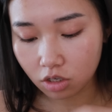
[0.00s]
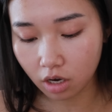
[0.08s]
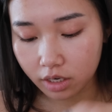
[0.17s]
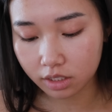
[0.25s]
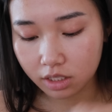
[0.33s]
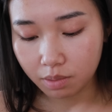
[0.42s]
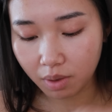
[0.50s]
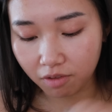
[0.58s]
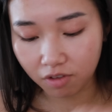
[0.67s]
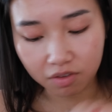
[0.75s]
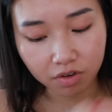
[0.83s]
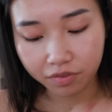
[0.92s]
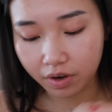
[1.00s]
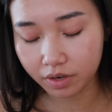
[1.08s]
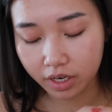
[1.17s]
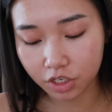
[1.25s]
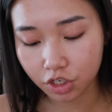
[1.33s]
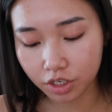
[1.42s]
is honestly my favorite
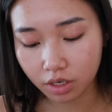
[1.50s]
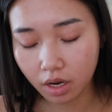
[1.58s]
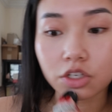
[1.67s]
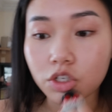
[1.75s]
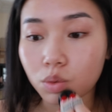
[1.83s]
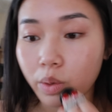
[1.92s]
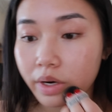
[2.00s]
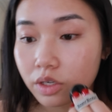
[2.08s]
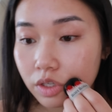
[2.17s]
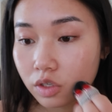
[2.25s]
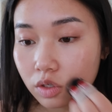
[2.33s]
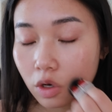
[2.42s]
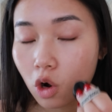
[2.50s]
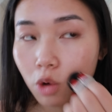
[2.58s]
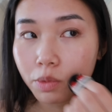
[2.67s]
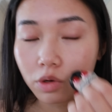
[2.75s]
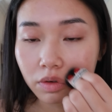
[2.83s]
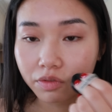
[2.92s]
foundation. It just wears so
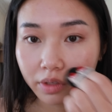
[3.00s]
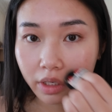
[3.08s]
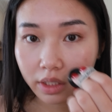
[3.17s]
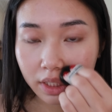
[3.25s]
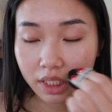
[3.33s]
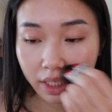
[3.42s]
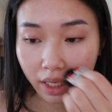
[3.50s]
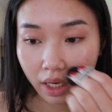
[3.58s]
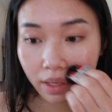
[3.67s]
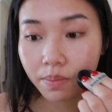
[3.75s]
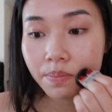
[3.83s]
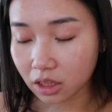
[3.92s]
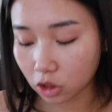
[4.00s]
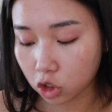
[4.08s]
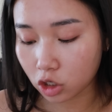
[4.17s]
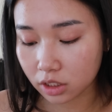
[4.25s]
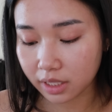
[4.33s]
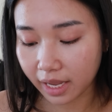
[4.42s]
beautifully on the skin. It
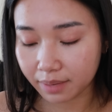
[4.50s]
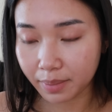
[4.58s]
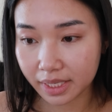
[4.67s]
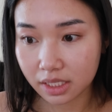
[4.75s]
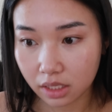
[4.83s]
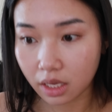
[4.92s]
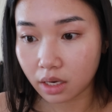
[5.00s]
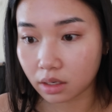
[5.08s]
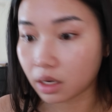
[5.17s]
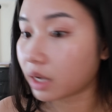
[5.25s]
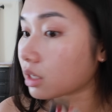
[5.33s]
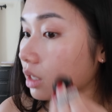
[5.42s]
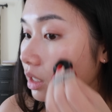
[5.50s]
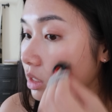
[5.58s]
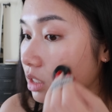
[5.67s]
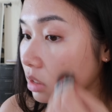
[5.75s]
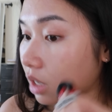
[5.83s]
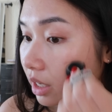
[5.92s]
looks like my skin.
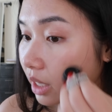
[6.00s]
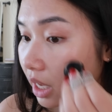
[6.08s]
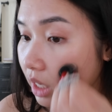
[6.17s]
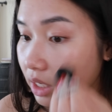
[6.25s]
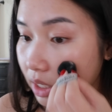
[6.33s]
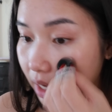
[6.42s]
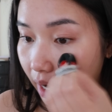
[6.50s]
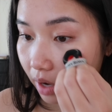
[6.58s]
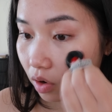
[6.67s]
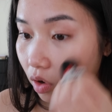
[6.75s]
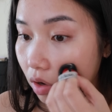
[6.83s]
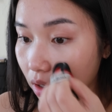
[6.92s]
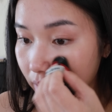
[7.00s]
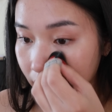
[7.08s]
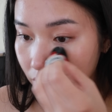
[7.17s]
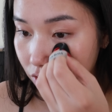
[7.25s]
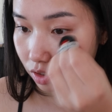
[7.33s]
It's not cakey at all and it